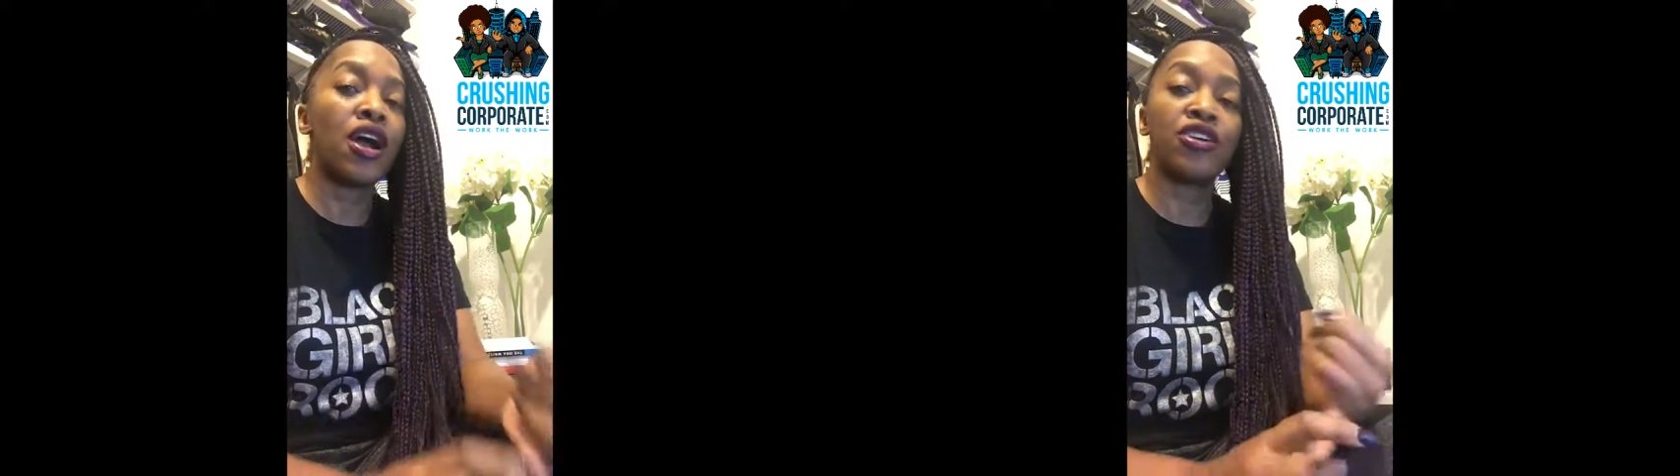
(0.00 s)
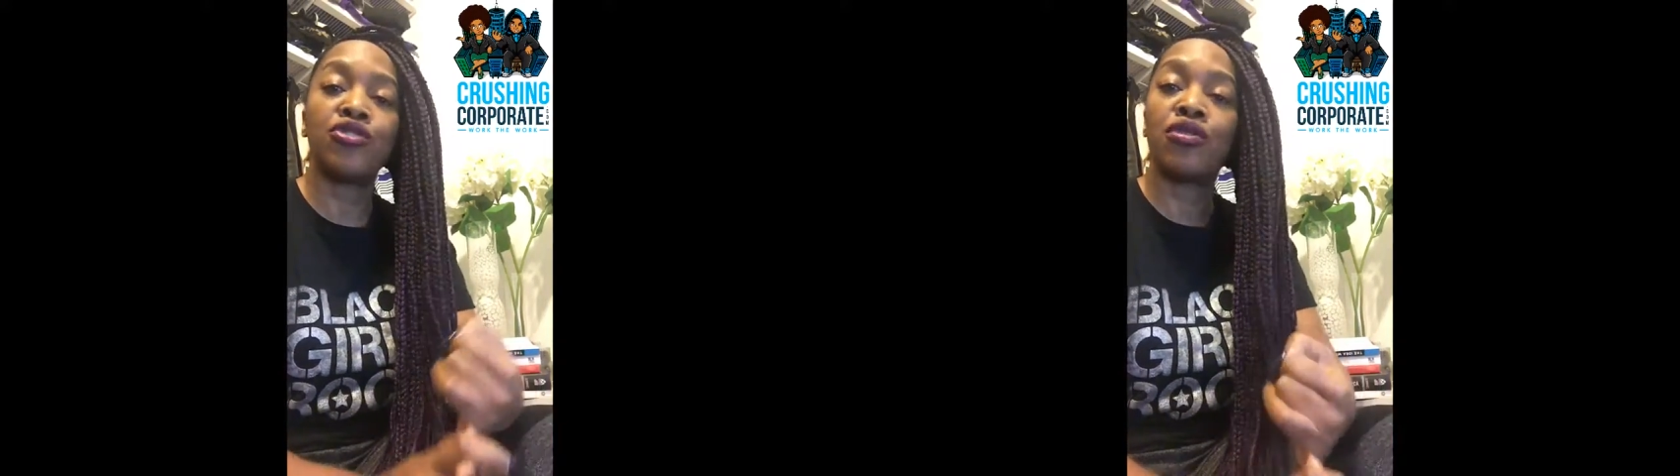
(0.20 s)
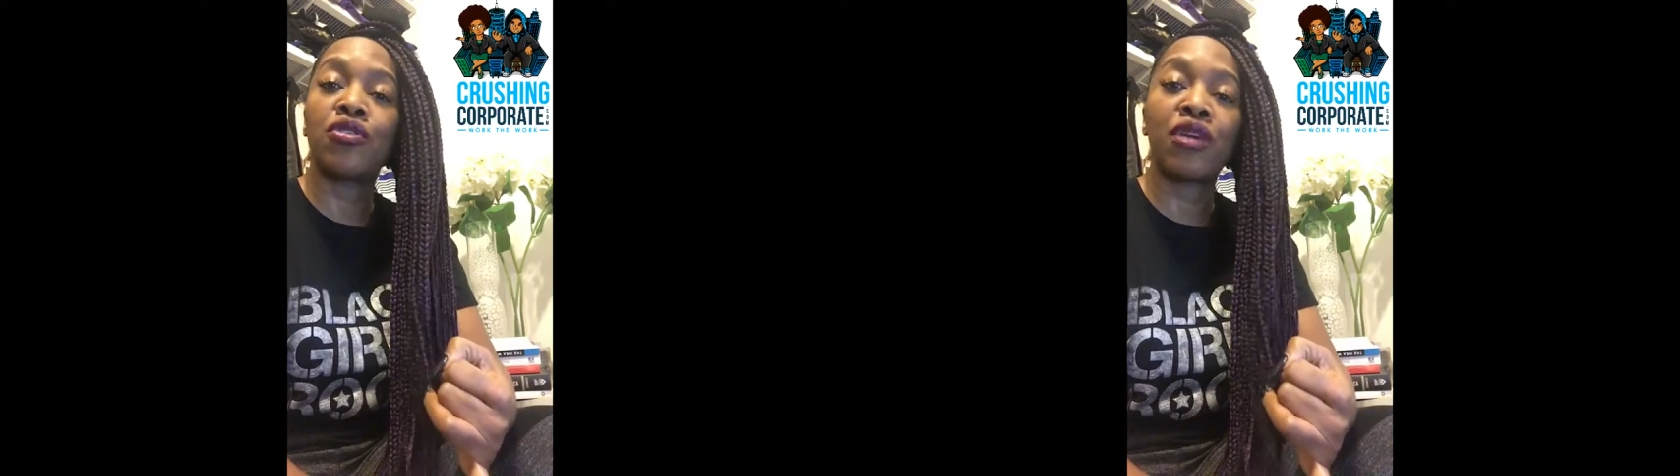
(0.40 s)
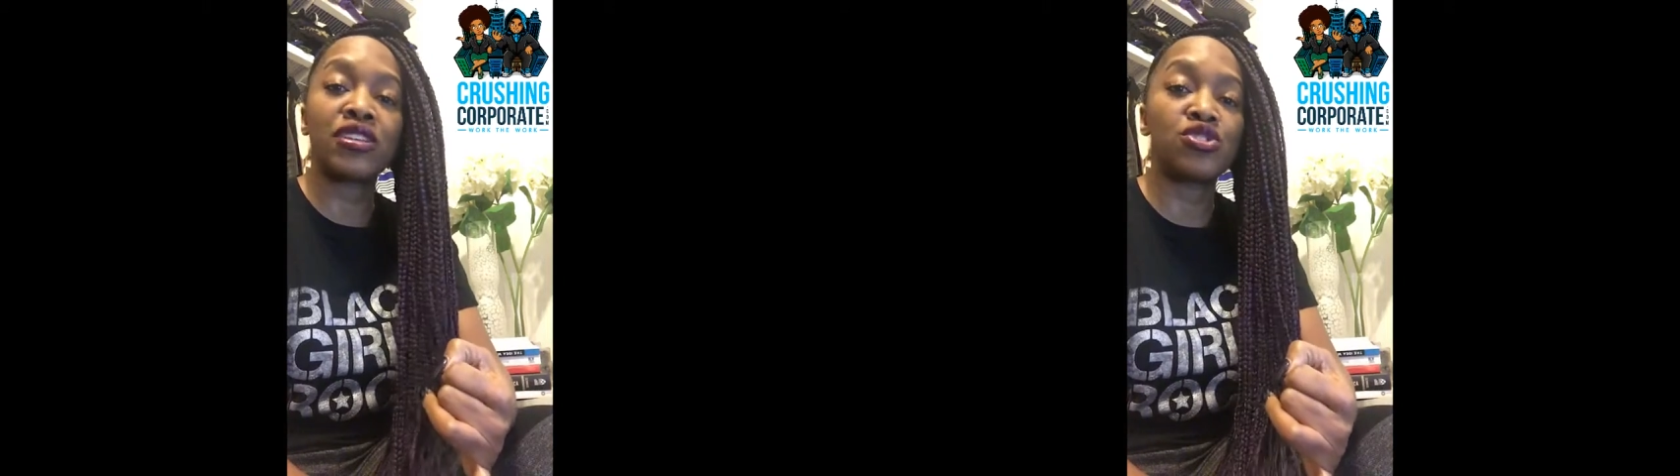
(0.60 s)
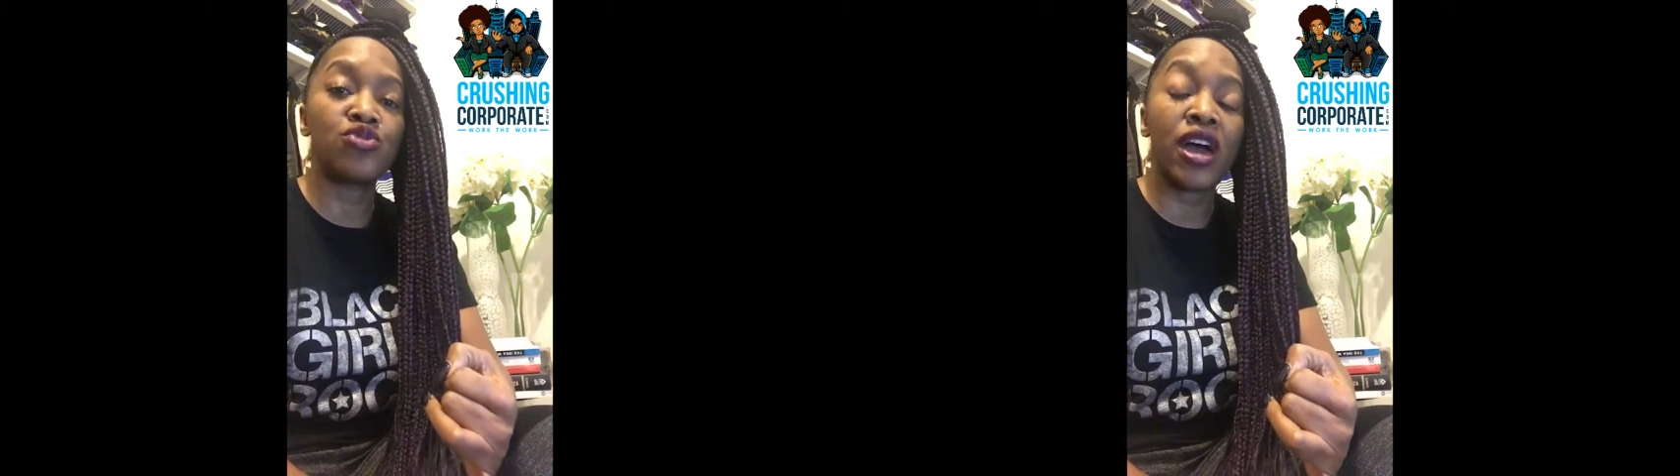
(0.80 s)
Are you a
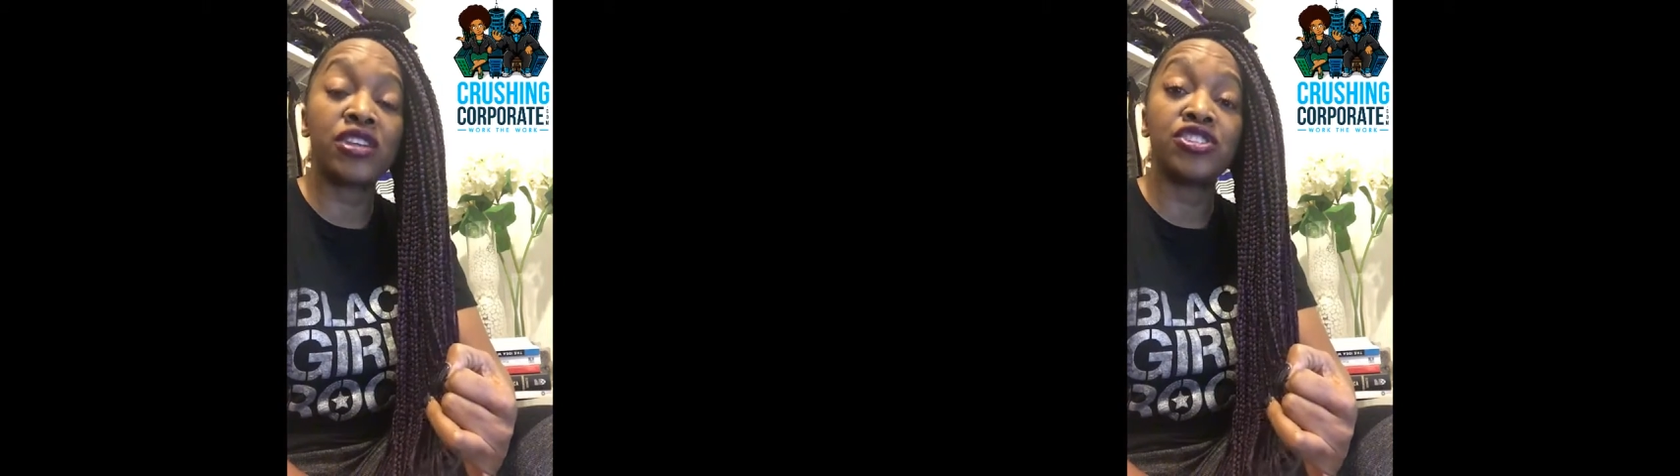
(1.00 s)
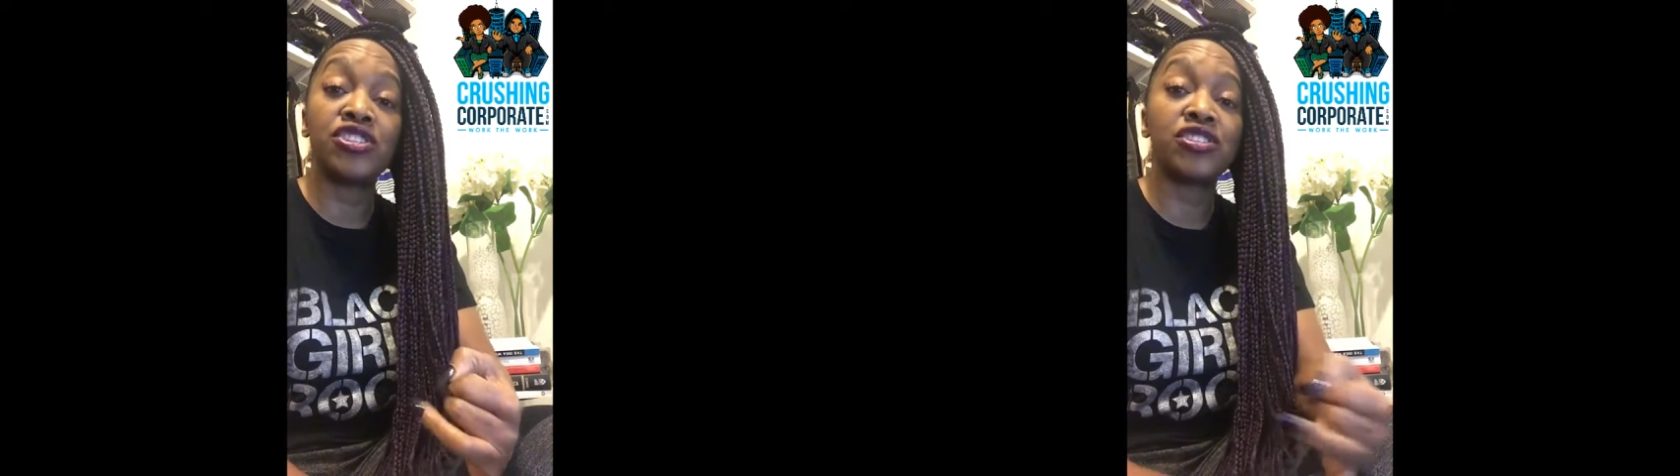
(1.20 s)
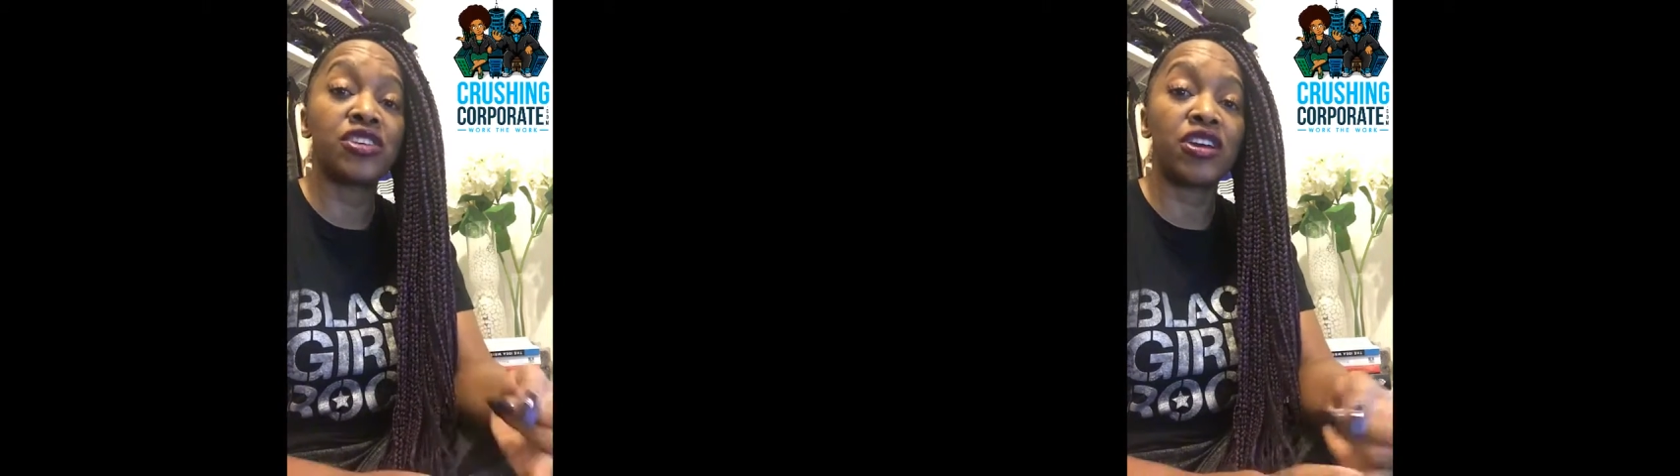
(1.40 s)
great strategist?